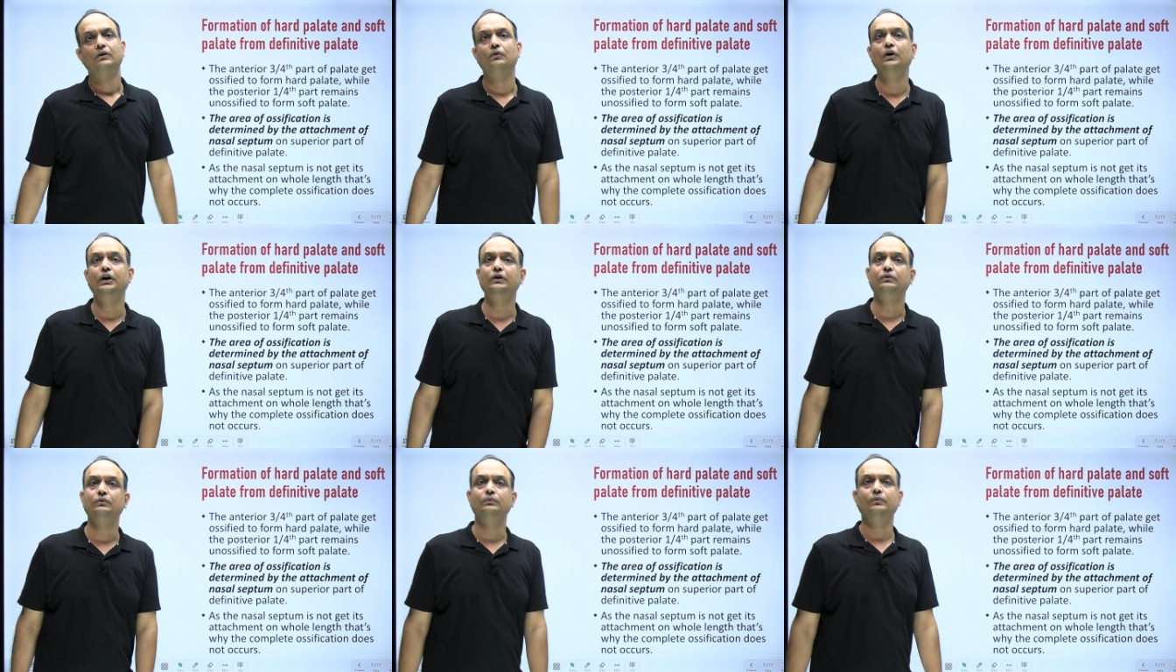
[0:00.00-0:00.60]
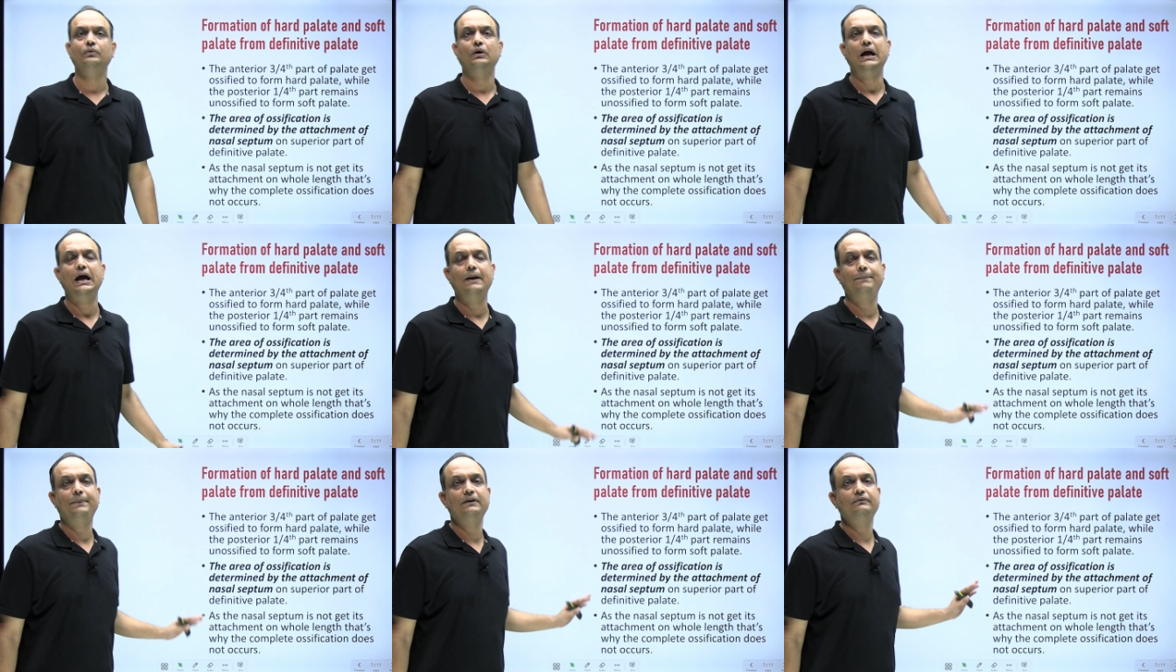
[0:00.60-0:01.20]
going to
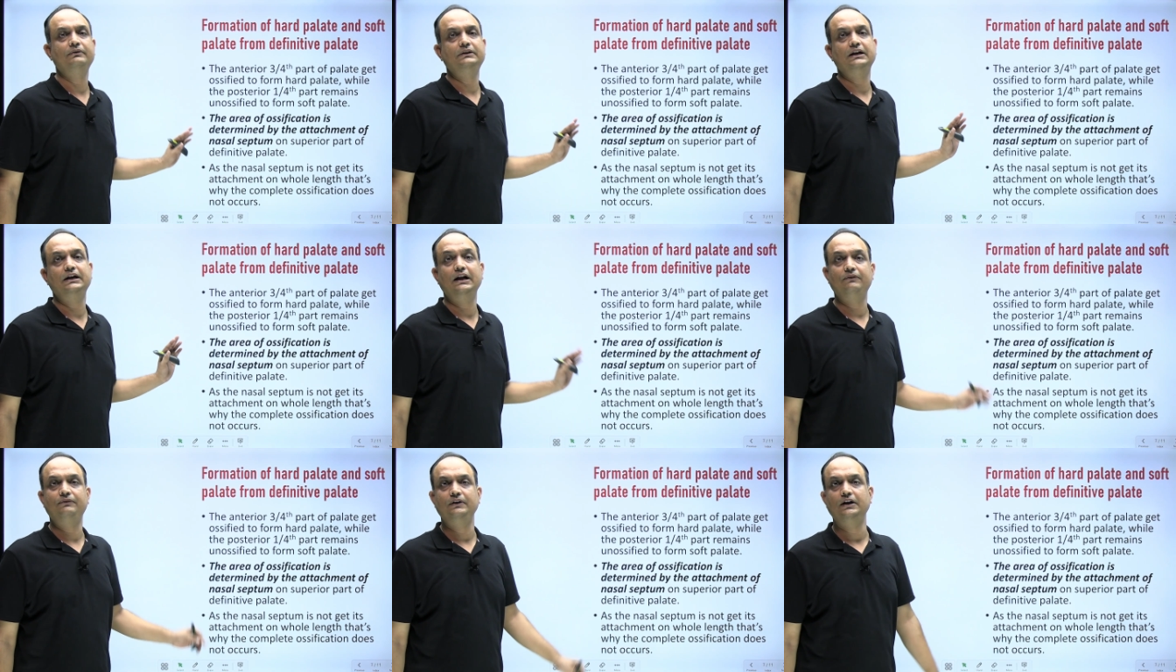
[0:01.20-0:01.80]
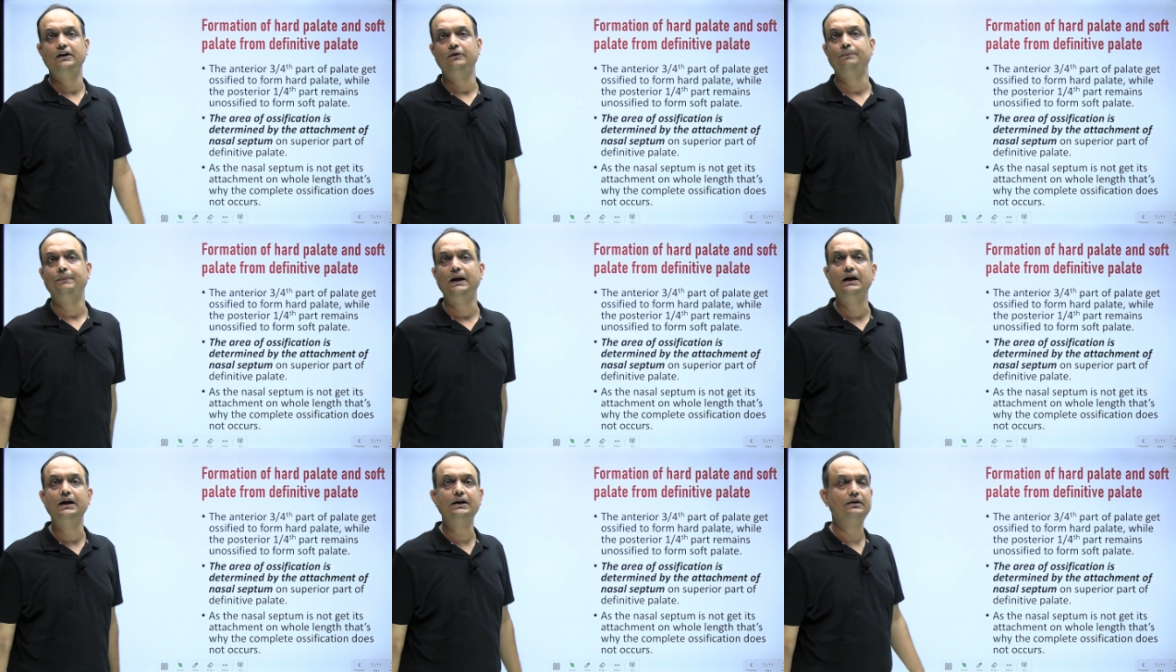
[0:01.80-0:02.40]
happen with the definitive
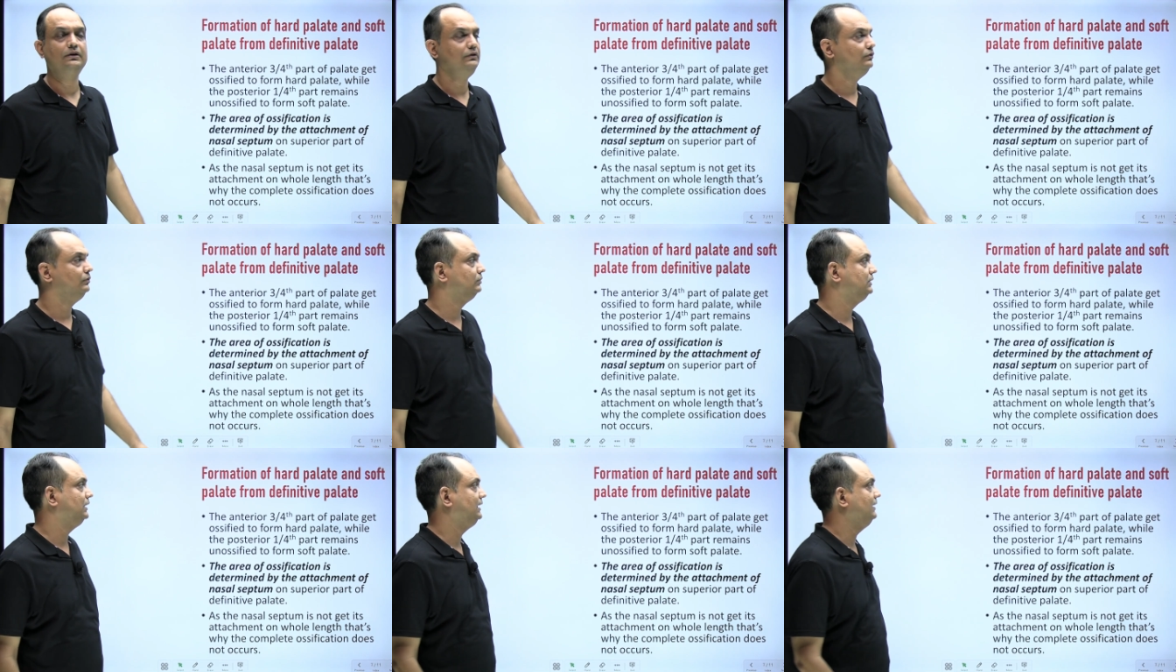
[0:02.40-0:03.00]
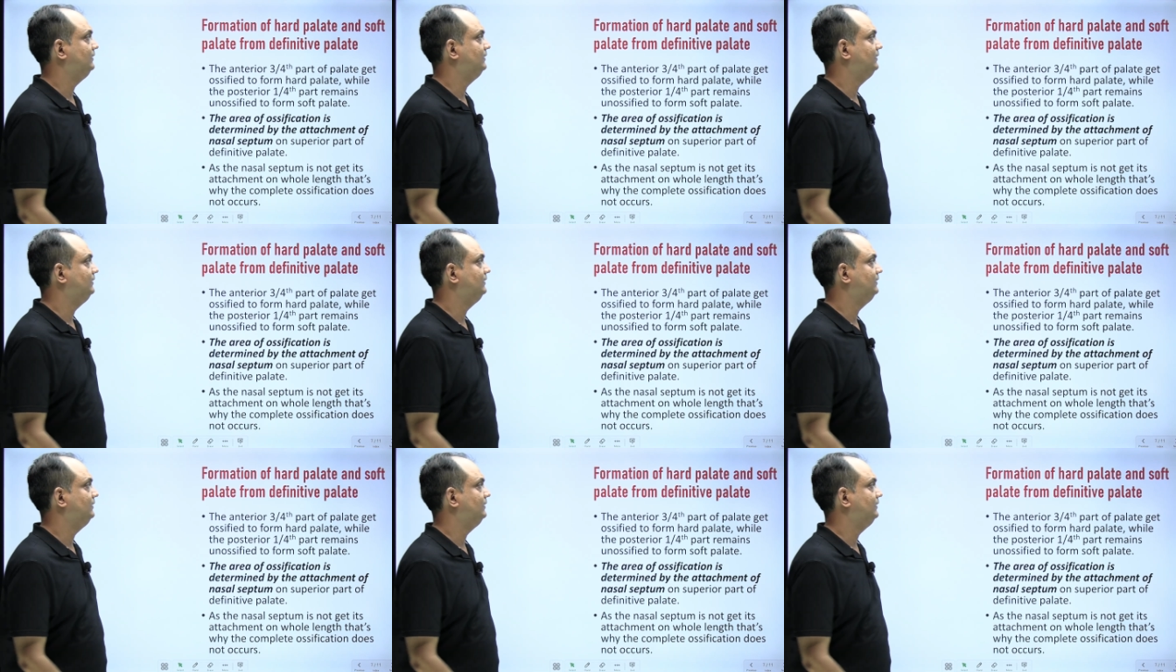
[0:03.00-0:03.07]
palate? You know that